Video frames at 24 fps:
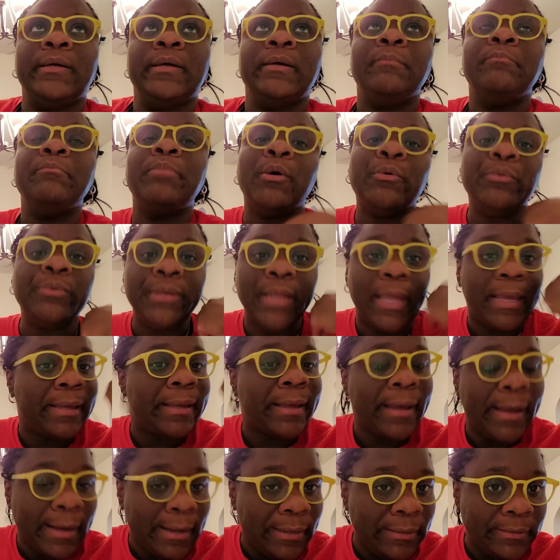boat neck
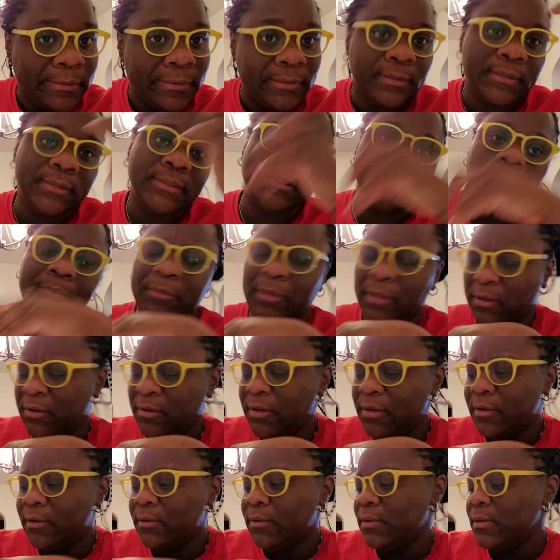collar or something,
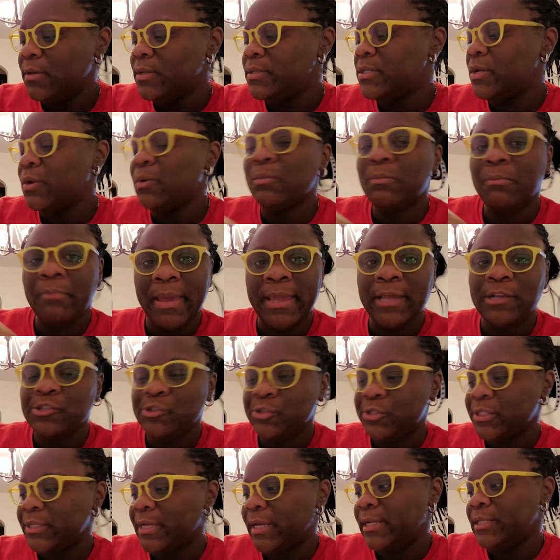so
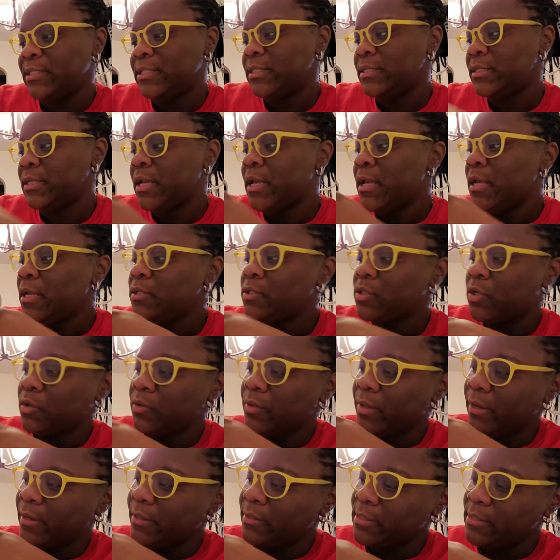major changes. So
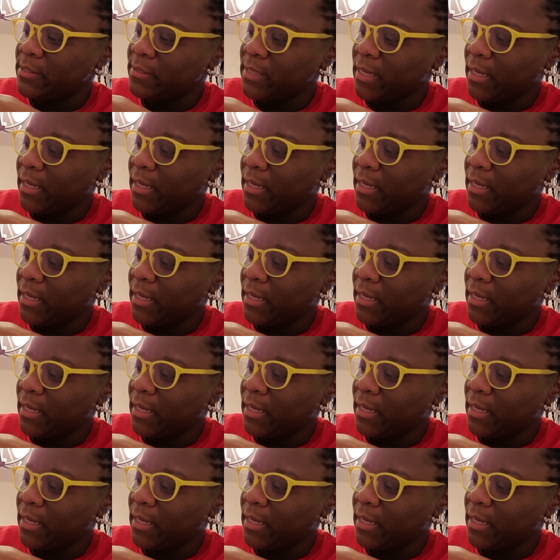there's a